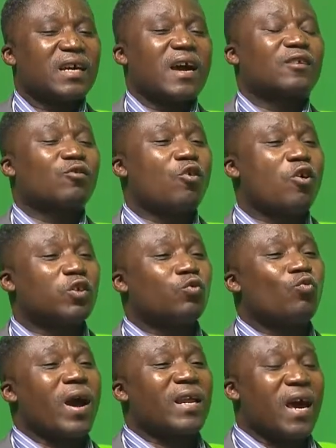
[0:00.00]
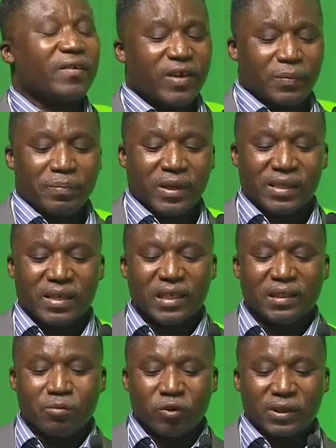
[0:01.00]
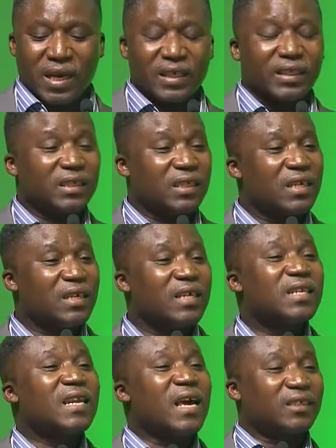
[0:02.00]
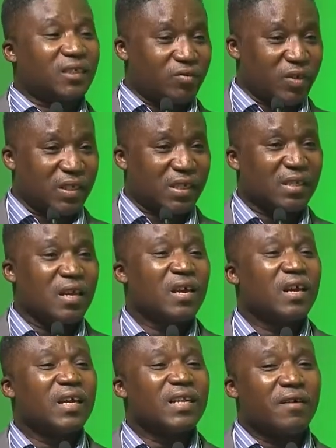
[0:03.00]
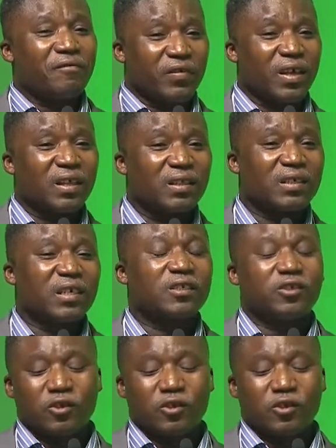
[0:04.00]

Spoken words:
can cause 100% mortality in nurseries. In the field, it